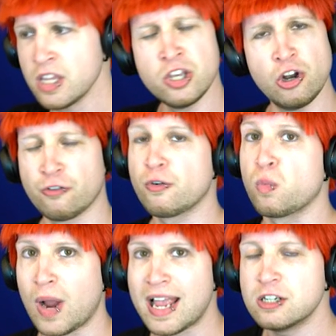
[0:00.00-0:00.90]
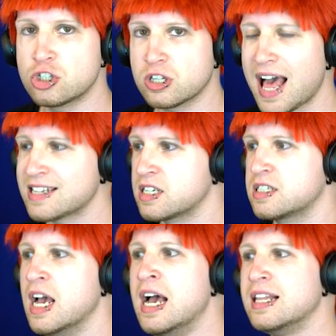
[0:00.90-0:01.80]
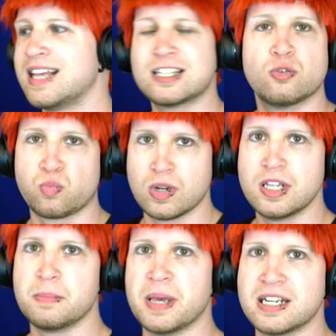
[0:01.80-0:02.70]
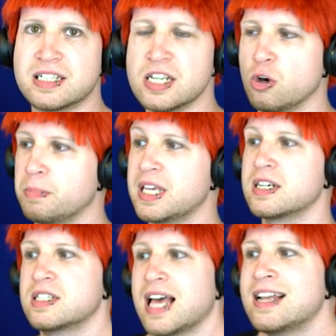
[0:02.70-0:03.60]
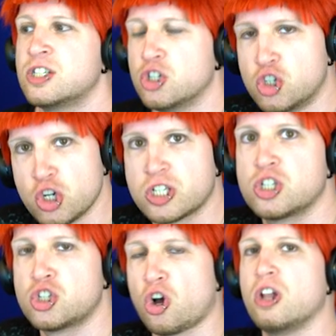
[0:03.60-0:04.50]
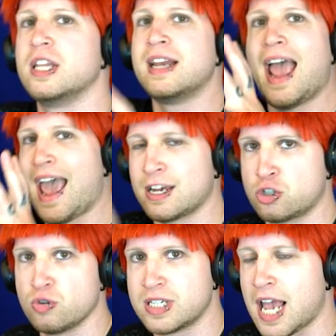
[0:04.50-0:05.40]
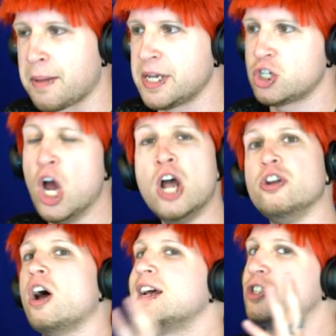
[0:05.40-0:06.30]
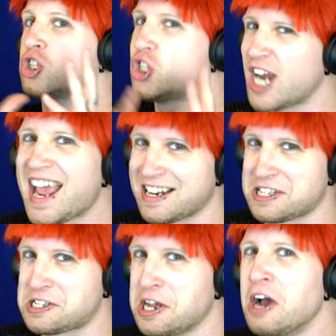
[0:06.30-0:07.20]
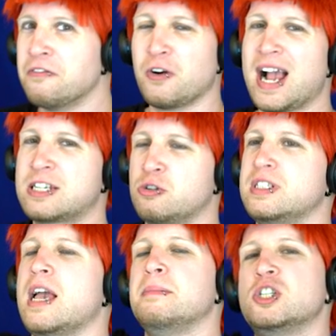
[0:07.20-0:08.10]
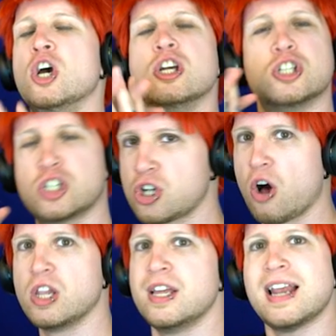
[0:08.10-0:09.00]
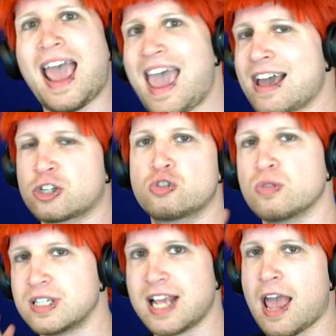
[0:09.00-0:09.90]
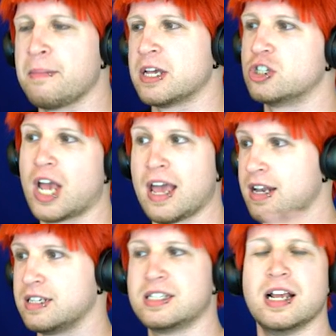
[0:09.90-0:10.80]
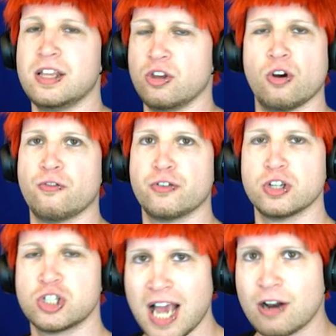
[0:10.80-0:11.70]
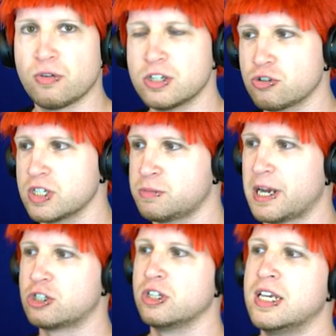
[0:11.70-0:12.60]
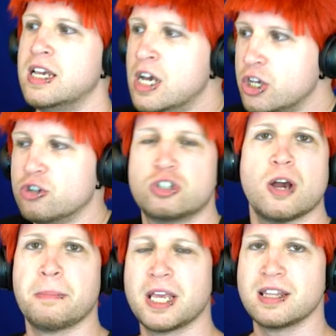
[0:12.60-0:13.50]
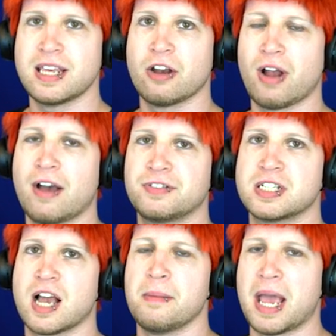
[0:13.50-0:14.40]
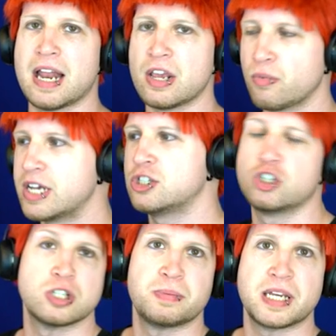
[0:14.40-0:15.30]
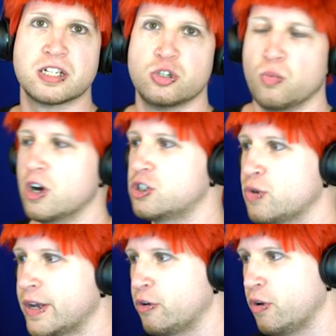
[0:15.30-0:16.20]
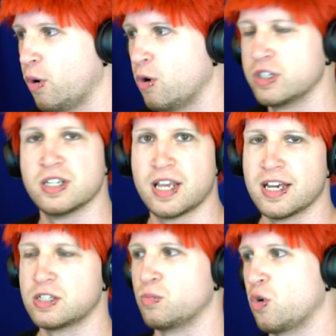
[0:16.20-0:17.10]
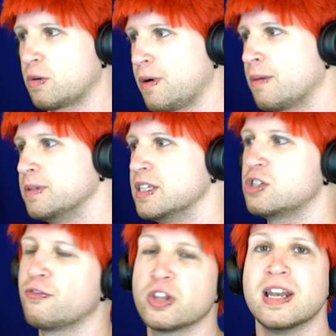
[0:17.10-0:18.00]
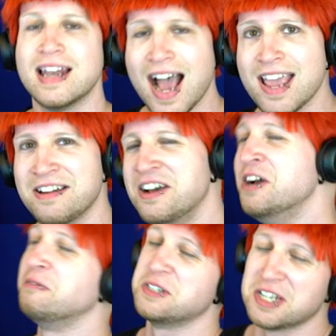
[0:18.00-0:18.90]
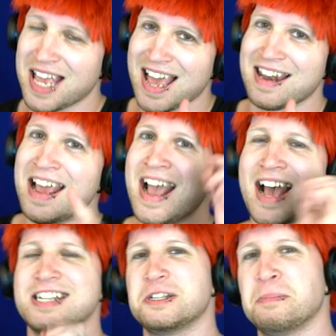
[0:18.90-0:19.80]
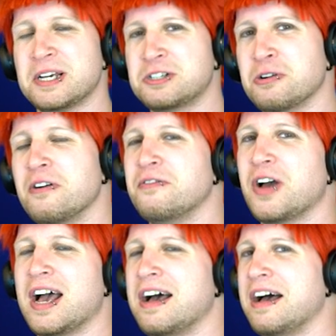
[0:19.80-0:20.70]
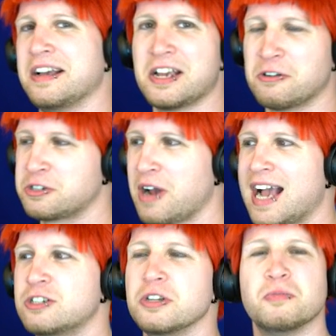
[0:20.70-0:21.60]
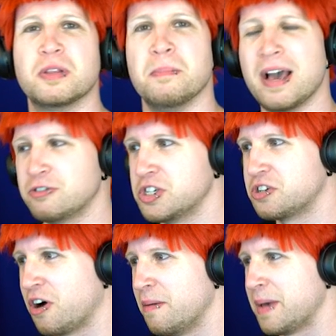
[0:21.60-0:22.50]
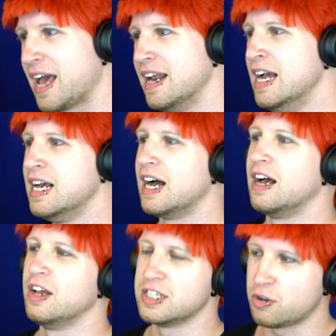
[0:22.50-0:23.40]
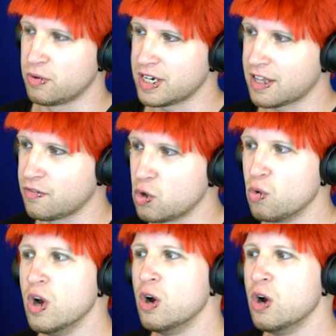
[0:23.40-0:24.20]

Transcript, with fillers: you know, for ranged classes, that's a really big deal because that's just solid extra damage, not a chance for extra damage, solid extra damage. And, you know, for the Shadow Hunter especially, you're jumping in the air half the time anyways just because you want to trigger your ult and get it to work properly. So for the Knight, which again has the picture of uh, a character actually with mounted combat, uh, it's going to give you